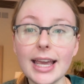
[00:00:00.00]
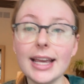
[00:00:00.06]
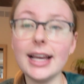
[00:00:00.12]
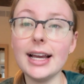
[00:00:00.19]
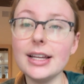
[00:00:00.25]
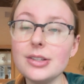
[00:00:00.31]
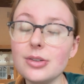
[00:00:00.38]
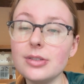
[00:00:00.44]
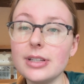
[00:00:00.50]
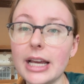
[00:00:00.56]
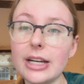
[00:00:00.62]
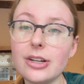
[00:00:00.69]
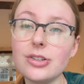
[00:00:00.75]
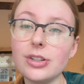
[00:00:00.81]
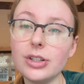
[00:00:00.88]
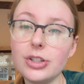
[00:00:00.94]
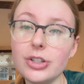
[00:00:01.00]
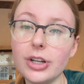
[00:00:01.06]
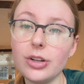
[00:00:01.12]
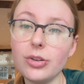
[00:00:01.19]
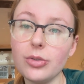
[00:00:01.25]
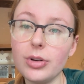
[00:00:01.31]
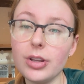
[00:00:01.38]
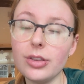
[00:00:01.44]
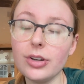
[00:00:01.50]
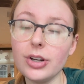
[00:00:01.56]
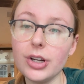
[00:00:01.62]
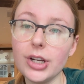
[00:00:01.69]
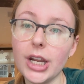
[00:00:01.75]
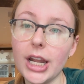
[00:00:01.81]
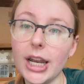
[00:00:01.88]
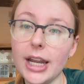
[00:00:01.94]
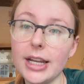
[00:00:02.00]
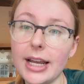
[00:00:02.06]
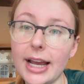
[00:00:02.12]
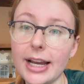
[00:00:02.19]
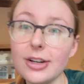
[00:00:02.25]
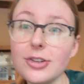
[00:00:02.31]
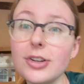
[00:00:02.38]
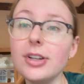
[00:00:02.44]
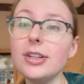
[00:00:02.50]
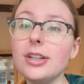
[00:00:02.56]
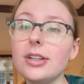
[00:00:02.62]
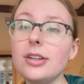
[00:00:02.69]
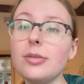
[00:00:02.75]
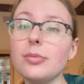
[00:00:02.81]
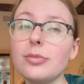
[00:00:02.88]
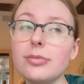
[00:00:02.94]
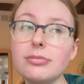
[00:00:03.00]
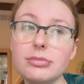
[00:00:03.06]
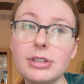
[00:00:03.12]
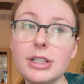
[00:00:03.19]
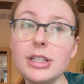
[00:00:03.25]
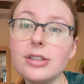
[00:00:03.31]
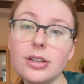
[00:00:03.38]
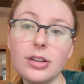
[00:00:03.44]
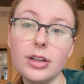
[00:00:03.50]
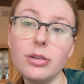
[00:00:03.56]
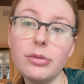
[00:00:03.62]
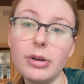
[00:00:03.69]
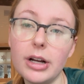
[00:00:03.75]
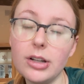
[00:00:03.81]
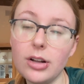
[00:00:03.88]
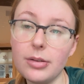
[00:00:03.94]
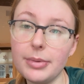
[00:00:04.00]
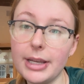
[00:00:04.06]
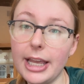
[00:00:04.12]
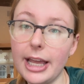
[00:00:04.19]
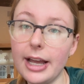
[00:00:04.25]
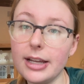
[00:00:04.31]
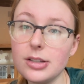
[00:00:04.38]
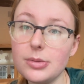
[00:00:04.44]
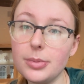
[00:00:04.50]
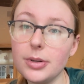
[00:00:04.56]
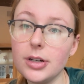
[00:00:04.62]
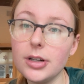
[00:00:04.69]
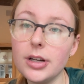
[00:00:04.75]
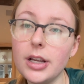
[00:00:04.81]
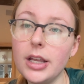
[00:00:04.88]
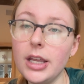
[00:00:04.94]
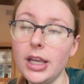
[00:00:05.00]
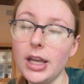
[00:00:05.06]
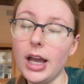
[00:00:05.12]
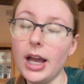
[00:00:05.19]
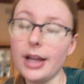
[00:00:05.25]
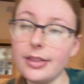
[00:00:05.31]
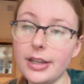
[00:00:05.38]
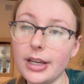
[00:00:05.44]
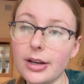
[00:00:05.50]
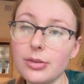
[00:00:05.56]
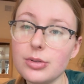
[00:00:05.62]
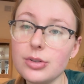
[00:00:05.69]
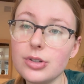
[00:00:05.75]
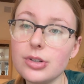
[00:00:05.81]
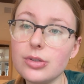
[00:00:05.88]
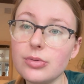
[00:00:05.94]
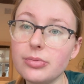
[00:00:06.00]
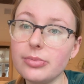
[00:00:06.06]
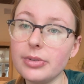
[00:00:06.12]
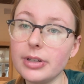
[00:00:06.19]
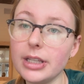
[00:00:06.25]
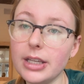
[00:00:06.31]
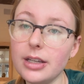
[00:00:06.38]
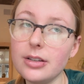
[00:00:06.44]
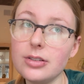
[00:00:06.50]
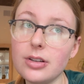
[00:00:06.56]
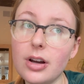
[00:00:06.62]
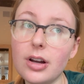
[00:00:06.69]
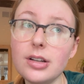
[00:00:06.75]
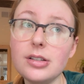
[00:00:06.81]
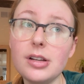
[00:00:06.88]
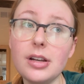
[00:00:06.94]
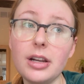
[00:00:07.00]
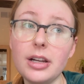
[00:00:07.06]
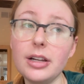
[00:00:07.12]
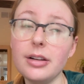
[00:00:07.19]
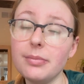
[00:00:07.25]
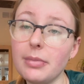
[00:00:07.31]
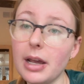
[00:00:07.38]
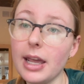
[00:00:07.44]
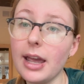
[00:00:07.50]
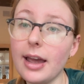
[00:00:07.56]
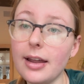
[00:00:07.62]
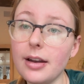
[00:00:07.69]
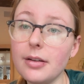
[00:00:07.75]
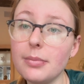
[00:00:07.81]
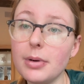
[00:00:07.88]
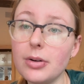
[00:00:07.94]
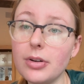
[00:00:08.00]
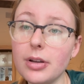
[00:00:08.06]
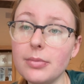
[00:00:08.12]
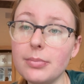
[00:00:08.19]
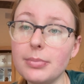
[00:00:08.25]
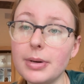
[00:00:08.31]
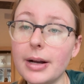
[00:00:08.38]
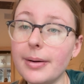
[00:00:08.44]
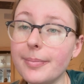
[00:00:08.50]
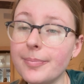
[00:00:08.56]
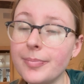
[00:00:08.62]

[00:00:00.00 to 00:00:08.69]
Hey guys, so it's actually January 3rd and I actually did decently well on my Casper. I think I was just really exhausted and in my head about it, but